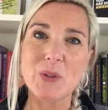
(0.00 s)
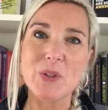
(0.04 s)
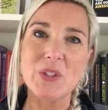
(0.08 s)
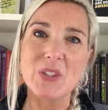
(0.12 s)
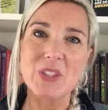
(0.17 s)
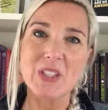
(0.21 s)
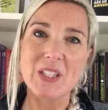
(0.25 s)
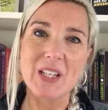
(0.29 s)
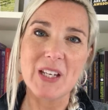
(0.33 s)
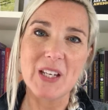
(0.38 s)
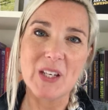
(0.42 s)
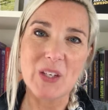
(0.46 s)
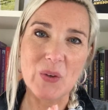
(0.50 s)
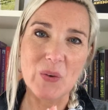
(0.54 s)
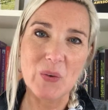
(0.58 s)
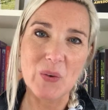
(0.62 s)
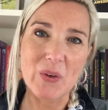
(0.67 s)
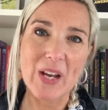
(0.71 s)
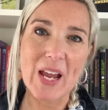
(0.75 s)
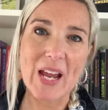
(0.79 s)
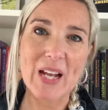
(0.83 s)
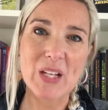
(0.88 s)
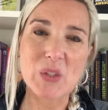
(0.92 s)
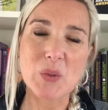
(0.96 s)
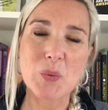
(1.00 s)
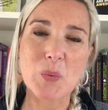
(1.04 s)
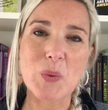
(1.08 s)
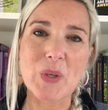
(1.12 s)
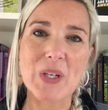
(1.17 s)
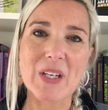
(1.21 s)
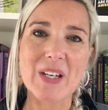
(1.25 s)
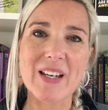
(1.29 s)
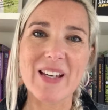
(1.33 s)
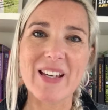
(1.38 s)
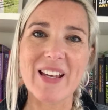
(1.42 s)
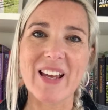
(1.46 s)
to seeing you next
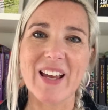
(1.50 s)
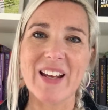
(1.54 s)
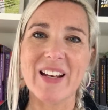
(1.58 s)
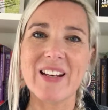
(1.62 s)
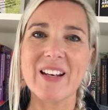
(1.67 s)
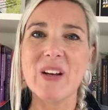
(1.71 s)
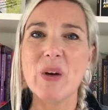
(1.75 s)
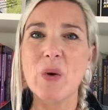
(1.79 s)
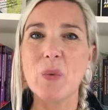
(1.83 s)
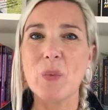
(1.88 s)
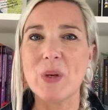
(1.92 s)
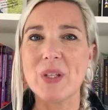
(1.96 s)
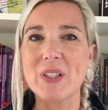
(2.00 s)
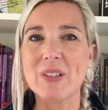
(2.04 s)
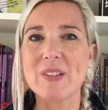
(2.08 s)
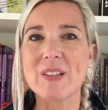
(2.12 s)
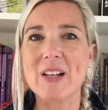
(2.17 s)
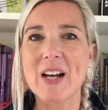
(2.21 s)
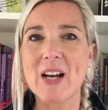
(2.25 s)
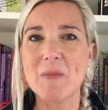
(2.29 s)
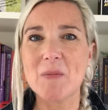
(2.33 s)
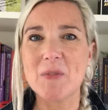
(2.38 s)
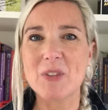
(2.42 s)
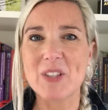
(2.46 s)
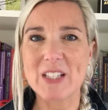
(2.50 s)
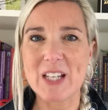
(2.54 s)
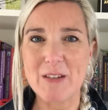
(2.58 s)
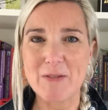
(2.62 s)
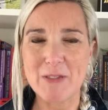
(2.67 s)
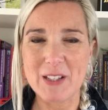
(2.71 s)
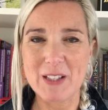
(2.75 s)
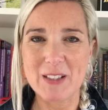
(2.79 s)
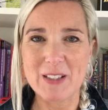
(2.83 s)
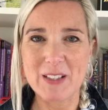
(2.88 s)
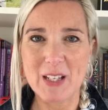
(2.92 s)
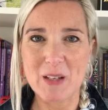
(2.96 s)
week again with
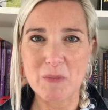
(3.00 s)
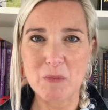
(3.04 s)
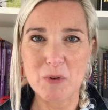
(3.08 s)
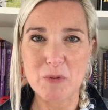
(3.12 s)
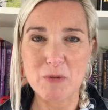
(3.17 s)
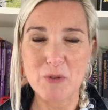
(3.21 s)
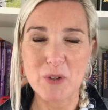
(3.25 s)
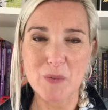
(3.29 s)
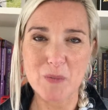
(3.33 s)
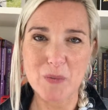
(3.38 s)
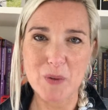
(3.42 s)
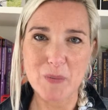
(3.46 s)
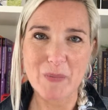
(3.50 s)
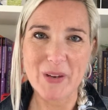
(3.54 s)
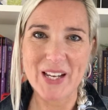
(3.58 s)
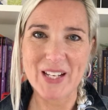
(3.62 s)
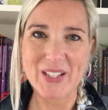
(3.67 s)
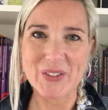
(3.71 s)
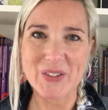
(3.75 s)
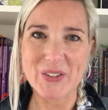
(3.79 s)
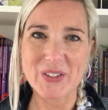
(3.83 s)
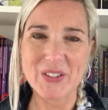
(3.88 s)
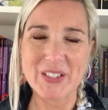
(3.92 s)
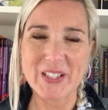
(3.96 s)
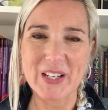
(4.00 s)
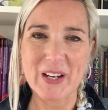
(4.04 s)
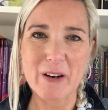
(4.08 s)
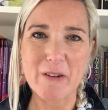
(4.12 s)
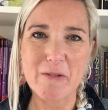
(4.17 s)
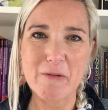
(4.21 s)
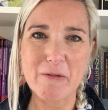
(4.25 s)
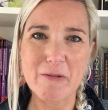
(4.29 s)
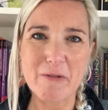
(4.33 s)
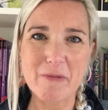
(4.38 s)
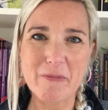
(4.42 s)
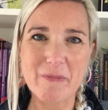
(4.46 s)
time-saving tips from Amaze
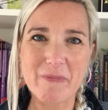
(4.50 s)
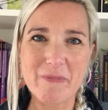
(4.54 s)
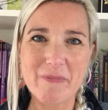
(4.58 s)
Yourself.